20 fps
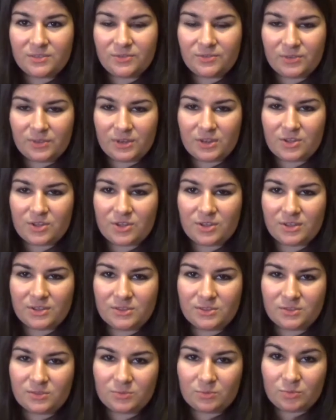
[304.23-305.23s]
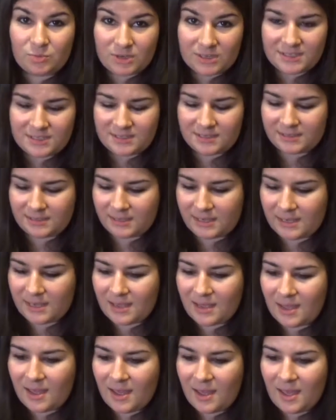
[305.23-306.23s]
finished this
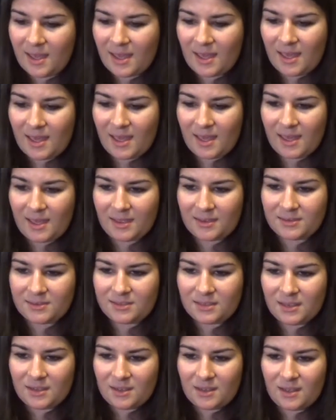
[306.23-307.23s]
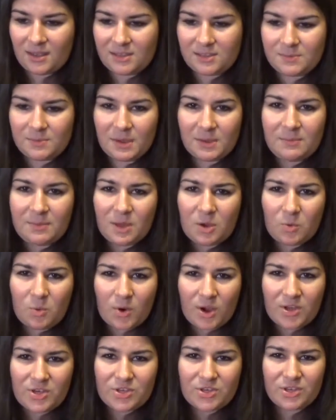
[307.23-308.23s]
recently. And it's made me
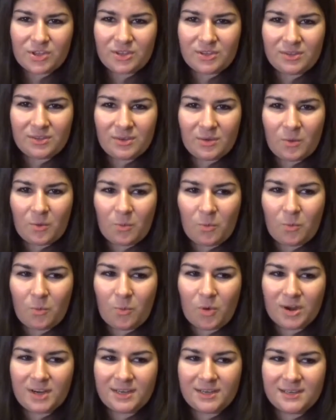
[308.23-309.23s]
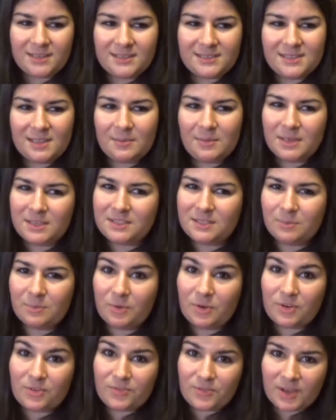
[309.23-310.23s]
question what it is that makes a
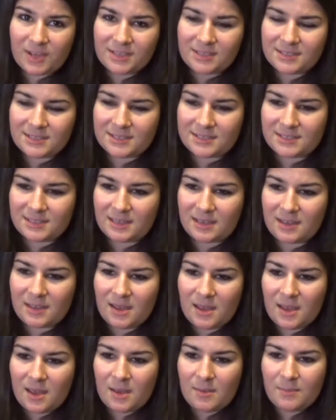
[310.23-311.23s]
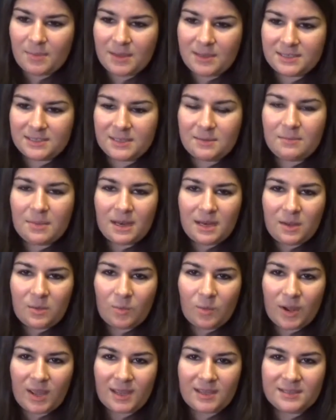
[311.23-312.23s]
book fantasy, because in many
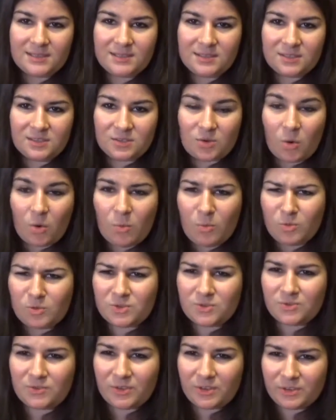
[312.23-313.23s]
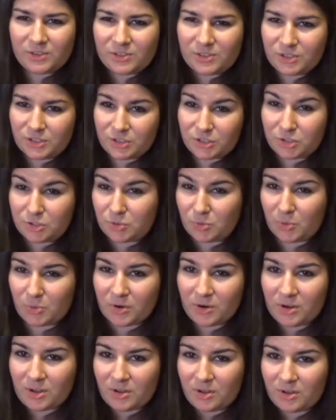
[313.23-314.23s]
ways this almost feels
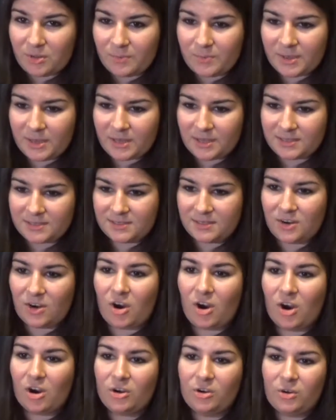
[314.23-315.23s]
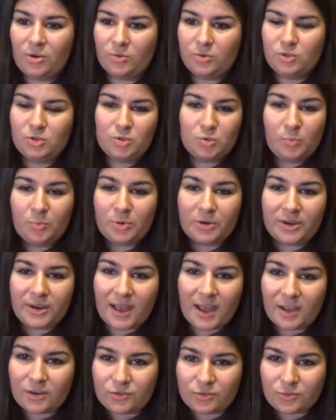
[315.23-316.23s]
historical because there are no
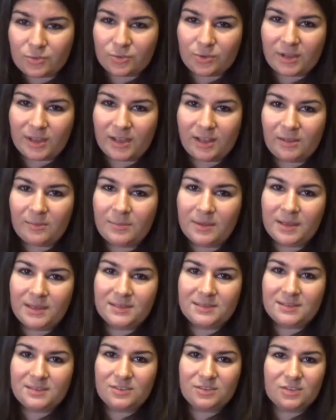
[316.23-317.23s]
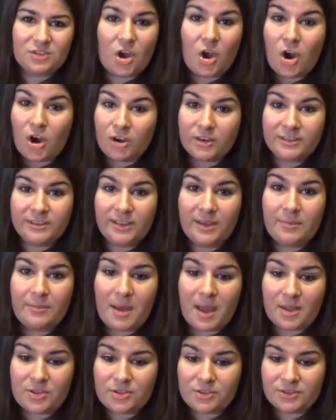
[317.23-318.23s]
supernatural elements, there's hardly a
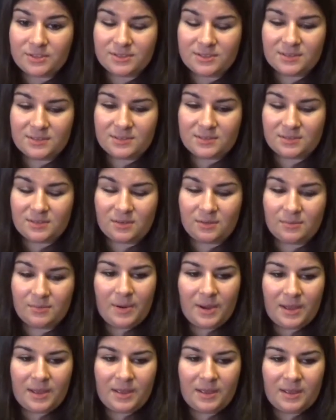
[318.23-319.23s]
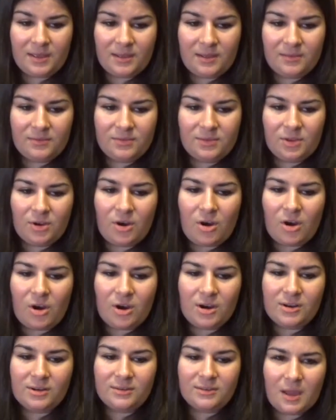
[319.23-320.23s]
magic system, but there
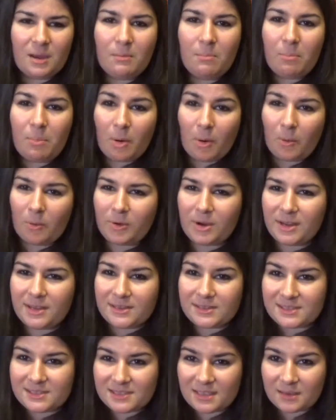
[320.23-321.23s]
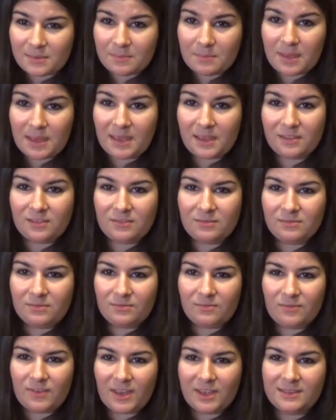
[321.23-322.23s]
are components that make it
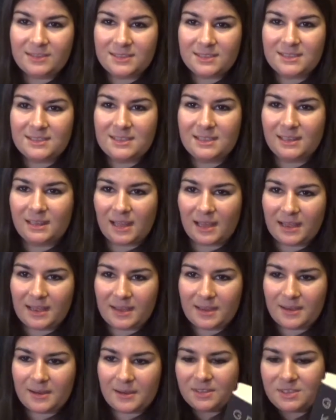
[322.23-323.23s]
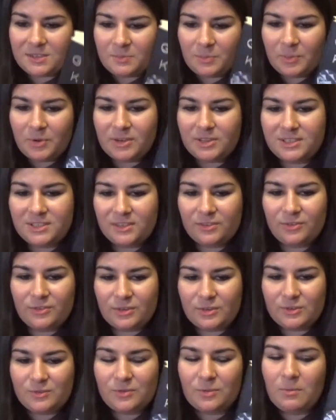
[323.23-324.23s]
fantasy-like. This book
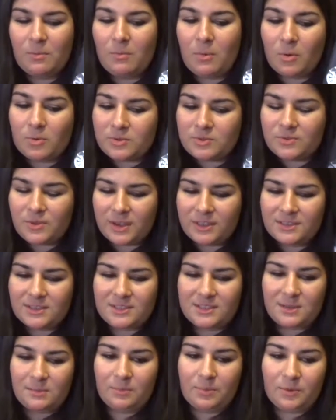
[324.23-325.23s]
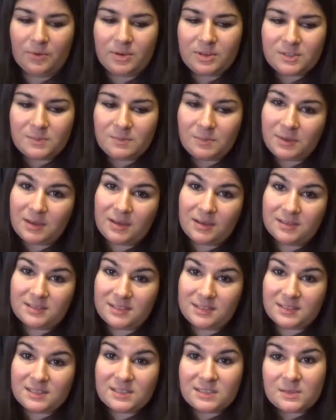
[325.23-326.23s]
differs from most fantasy books
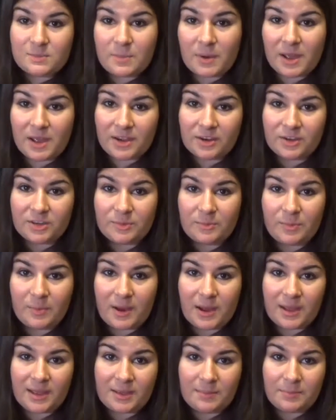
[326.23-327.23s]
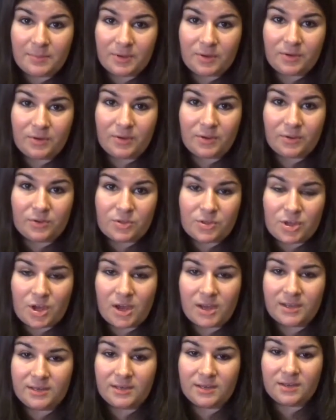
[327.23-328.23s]
because it's inspired by Imperial
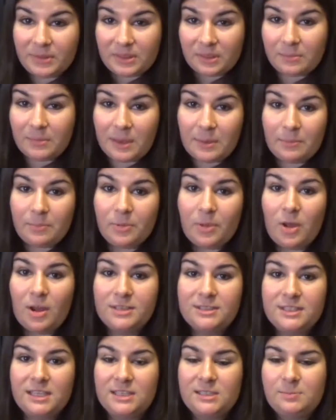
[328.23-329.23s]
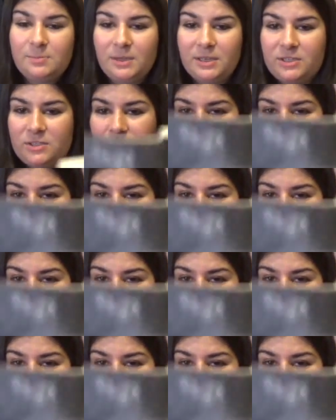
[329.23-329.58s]
China. The main plot takes place